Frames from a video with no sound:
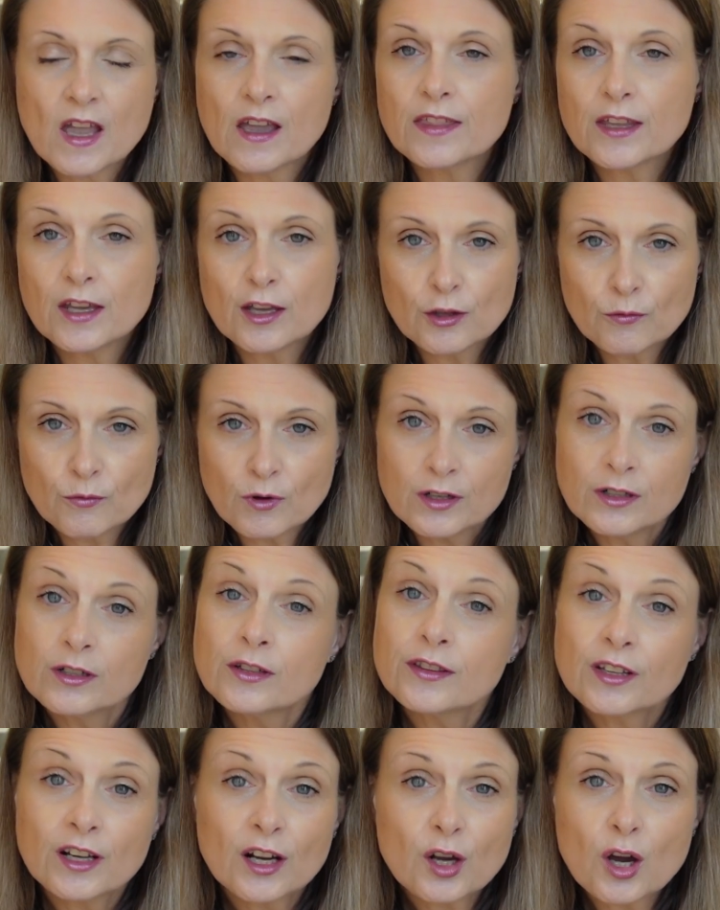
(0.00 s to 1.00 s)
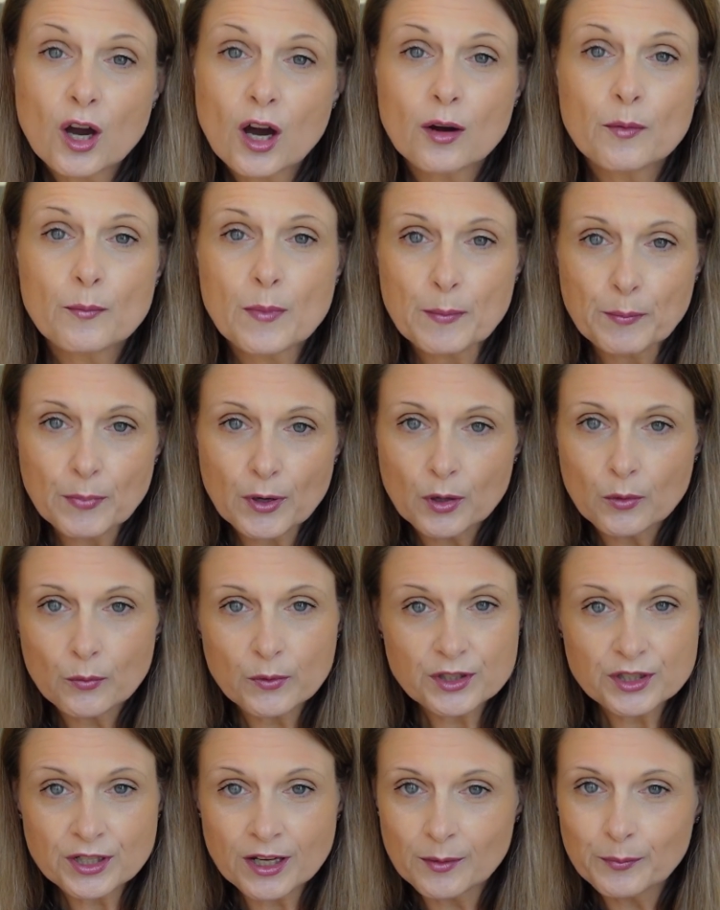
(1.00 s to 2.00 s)
the other one that I can't remember,
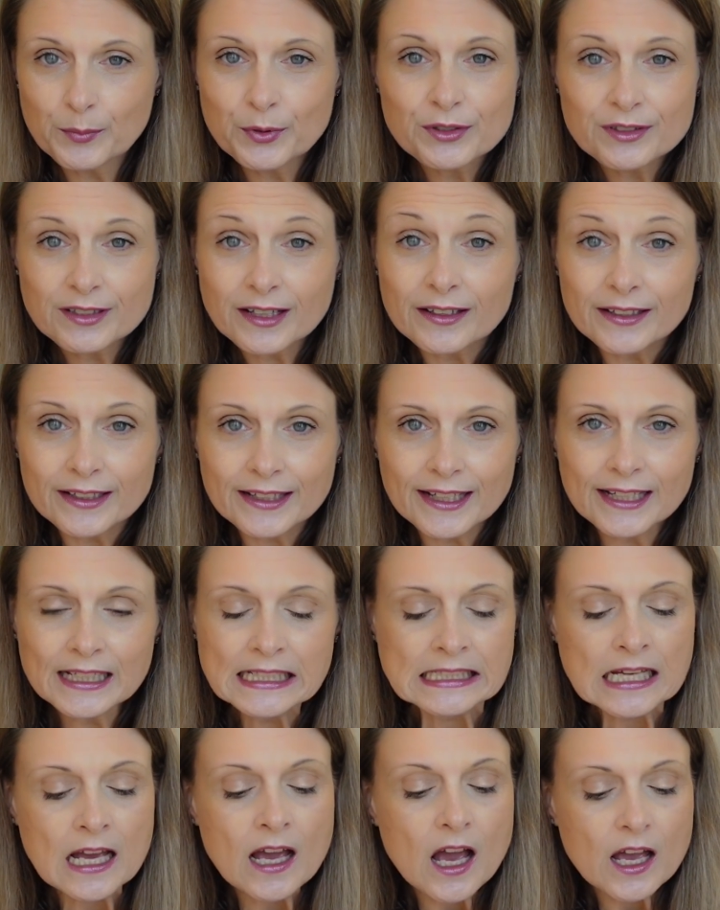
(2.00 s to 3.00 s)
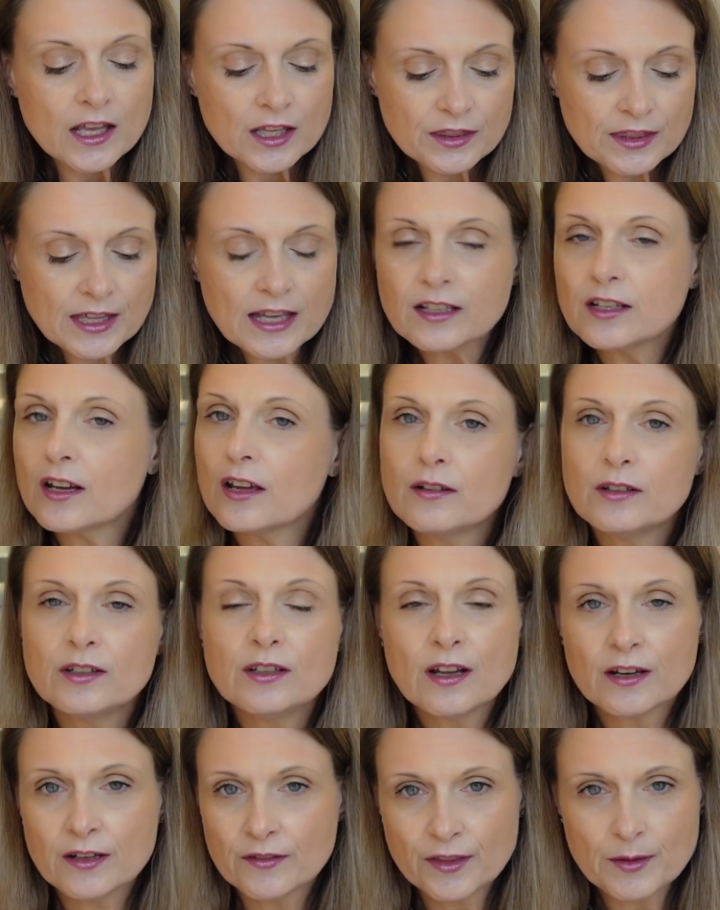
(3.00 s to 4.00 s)
which I'll put down here,
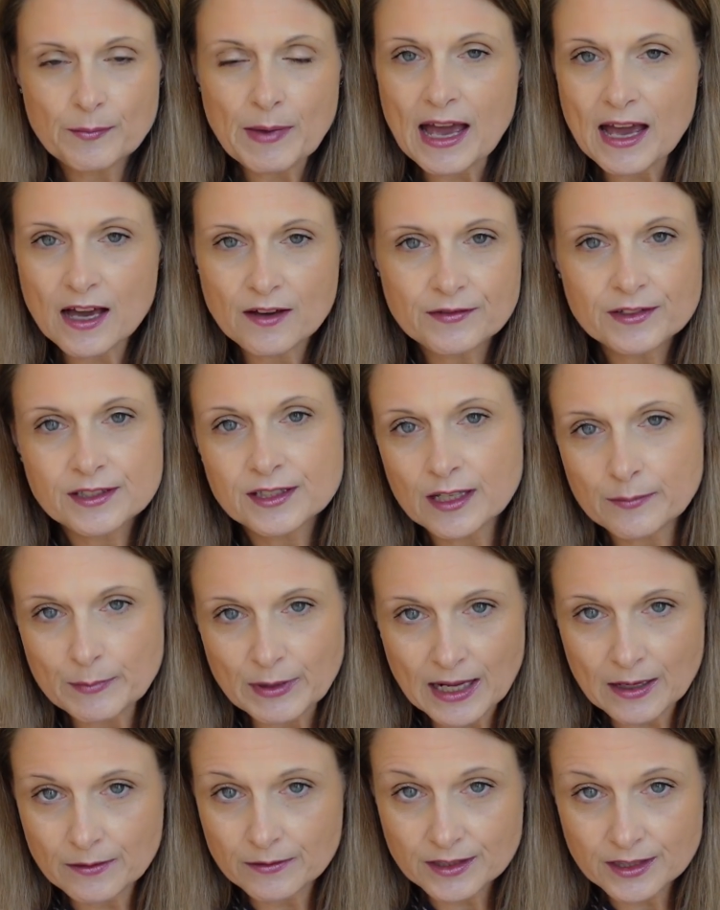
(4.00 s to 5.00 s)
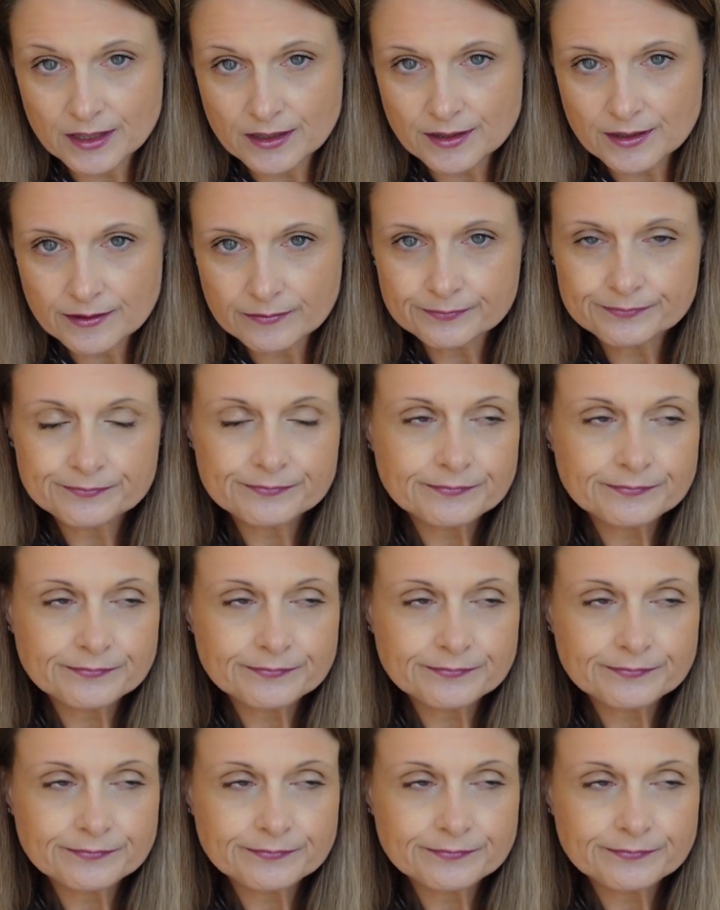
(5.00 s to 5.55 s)
none of them have seam allowances.